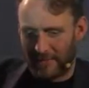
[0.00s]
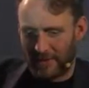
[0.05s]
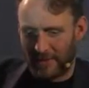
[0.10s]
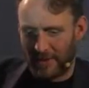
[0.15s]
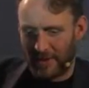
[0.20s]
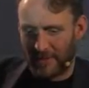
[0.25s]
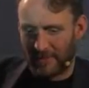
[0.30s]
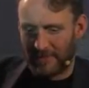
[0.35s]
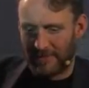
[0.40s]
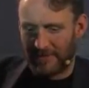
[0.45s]

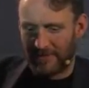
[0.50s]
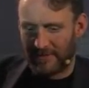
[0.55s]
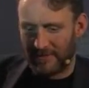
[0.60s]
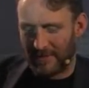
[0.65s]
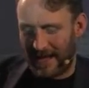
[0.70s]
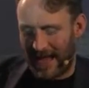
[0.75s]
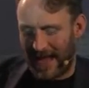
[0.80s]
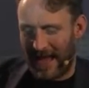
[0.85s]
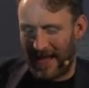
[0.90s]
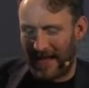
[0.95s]
jobs
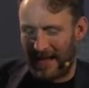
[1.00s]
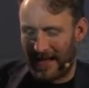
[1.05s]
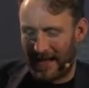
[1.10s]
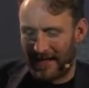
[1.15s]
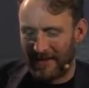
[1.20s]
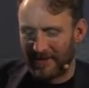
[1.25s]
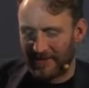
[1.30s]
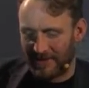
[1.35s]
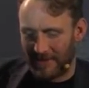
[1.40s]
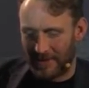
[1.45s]
at
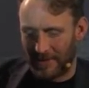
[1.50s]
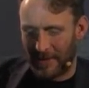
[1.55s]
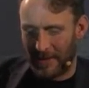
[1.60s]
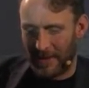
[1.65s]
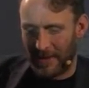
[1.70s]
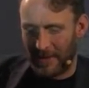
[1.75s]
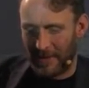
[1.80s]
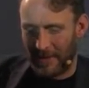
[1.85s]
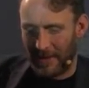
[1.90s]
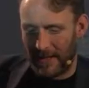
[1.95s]

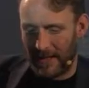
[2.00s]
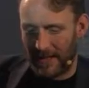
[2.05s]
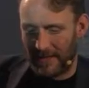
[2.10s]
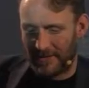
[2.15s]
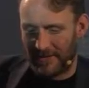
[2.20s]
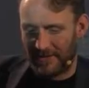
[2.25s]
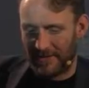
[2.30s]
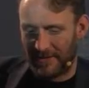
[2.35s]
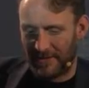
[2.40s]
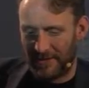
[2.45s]
H2O
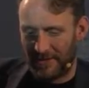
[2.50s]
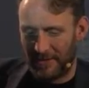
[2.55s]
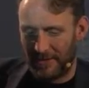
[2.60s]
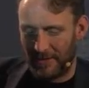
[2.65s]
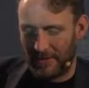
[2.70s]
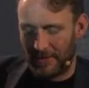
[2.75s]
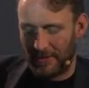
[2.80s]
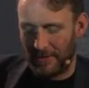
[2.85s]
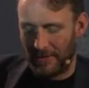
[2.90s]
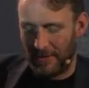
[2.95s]
is
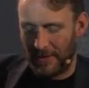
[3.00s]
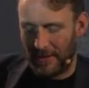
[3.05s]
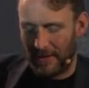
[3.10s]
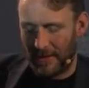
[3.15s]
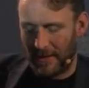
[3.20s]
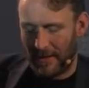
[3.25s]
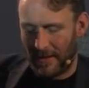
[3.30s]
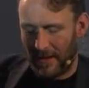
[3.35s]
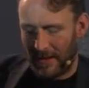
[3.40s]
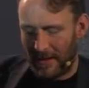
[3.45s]
to
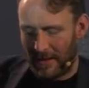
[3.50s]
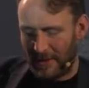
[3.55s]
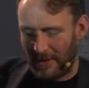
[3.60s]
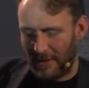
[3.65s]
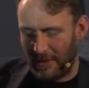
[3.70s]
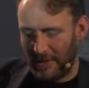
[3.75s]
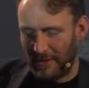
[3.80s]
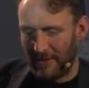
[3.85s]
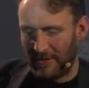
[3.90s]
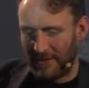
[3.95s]

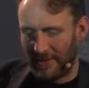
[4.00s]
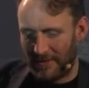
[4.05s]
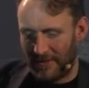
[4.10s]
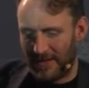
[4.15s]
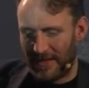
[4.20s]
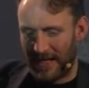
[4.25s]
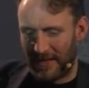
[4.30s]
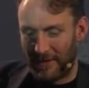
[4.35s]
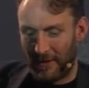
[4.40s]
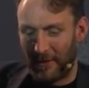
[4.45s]
use some of
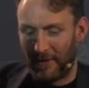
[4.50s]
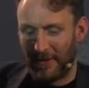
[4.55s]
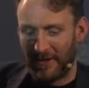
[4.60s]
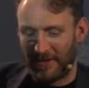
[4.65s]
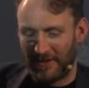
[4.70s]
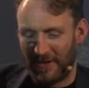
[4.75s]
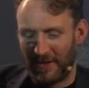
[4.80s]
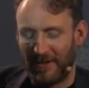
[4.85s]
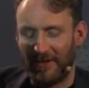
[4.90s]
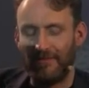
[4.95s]
that
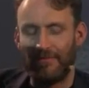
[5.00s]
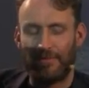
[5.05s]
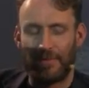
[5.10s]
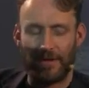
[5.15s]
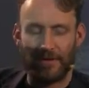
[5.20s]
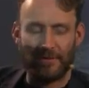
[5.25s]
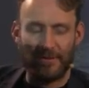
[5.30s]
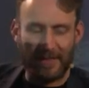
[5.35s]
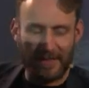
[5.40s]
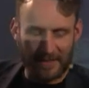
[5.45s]
knowledge that you've
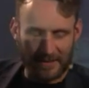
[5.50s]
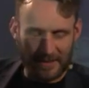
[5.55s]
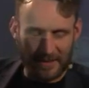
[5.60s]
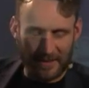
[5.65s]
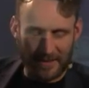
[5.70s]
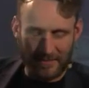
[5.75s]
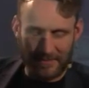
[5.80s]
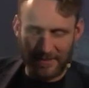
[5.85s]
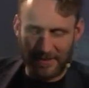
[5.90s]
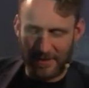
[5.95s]
built in
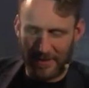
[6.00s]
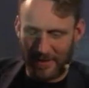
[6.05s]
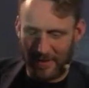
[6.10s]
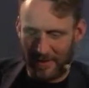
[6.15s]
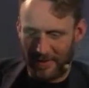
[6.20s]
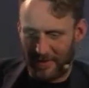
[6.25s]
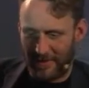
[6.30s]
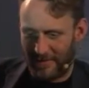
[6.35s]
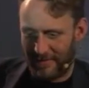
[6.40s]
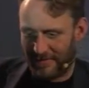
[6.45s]
terms
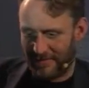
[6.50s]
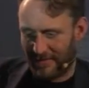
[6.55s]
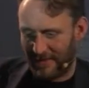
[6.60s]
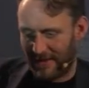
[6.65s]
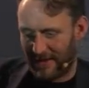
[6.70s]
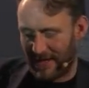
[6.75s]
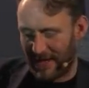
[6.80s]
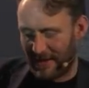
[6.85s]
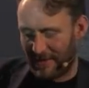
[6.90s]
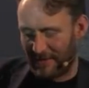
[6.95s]
of
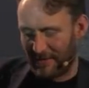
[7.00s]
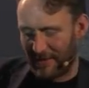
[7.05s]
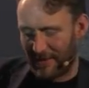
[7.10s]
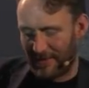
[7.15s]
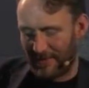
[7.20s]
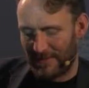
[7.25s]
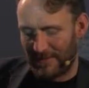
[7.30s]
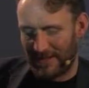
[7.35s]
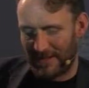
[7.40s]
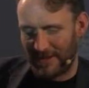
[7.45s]
Kaggle
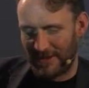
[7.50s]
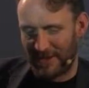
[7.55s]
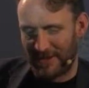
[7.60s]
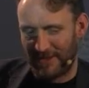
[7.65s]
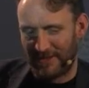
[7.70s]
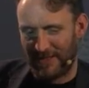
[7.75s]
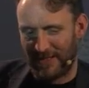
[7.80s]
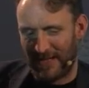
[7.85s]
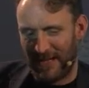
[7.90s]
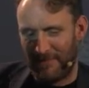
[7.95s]

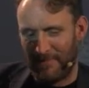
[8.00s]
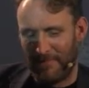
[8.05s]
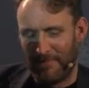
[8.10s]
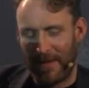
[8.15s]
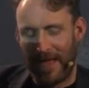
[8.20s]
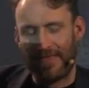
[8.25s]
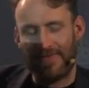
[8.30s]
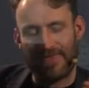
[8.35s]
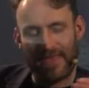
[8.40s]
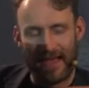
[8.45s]
competitions and
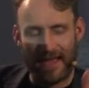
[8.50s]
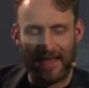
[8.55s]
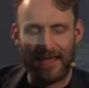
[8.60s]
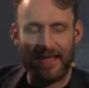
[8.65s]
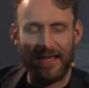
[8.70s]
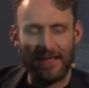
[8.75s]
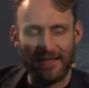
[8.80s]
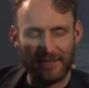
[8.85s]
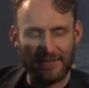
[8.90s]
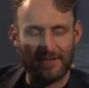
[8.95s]
embed that
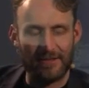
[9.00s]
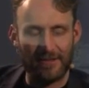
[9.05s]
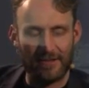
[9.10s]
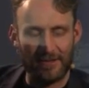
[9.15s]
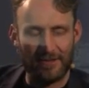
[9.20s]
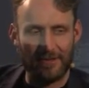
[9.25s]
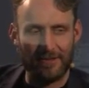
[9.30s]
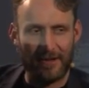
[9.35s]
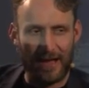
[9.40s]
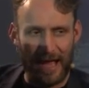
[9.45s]

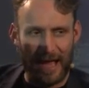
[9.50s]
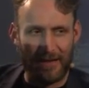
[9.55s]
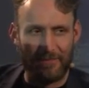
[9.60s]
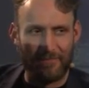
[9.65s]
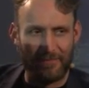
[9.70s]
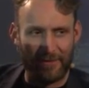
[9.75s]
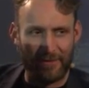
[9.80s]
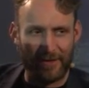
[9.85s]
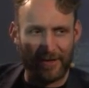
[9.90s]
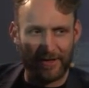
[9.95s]
into our
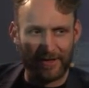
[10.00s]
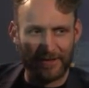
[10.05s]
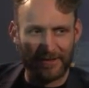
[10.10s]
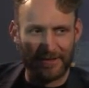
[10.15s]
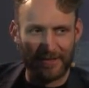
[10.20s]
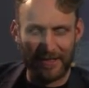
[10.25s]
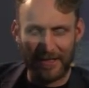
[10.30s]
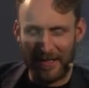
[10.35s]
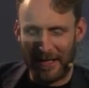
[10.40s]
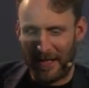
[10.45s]

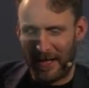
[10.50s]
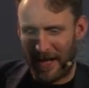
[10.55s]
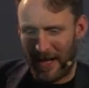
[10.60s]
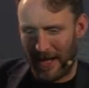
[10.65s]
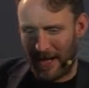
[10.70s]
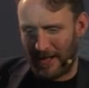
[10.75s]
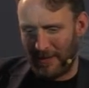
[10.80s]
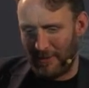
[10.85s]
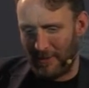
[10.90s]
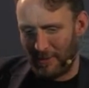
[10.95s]
products.
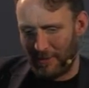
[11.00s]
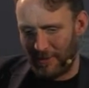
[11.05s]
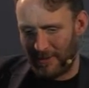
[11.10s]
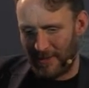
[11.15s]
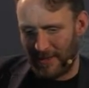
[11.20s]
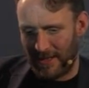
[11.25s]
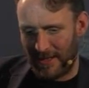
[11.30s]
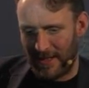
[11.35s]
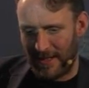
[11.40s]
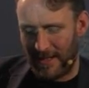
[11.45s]
And you're
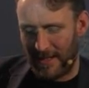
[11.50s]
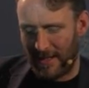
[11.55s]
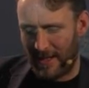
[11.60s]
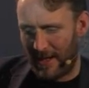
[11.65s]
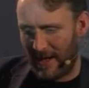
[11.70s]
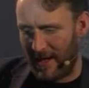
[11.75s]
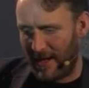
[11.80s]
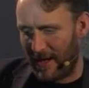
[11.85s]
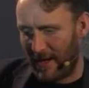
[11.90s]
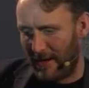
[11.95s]
the
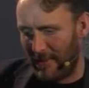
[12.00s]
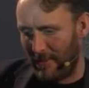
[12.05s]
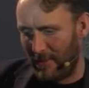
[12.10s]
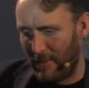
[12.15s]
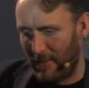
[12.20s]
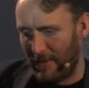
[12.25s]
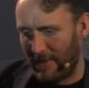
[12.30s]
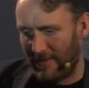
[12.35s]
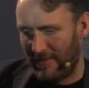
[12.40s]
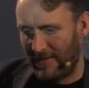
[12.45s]

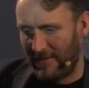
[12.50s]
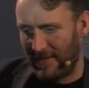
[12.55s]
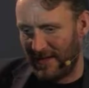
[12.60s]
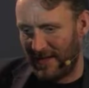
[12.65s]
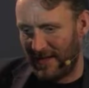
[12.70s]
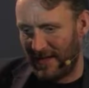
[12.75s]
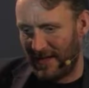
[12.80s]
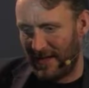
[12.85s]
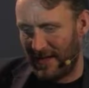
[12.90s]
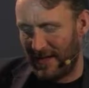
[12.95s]
one of
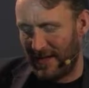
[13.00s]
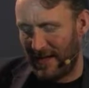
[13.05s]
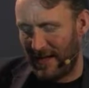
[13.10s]
the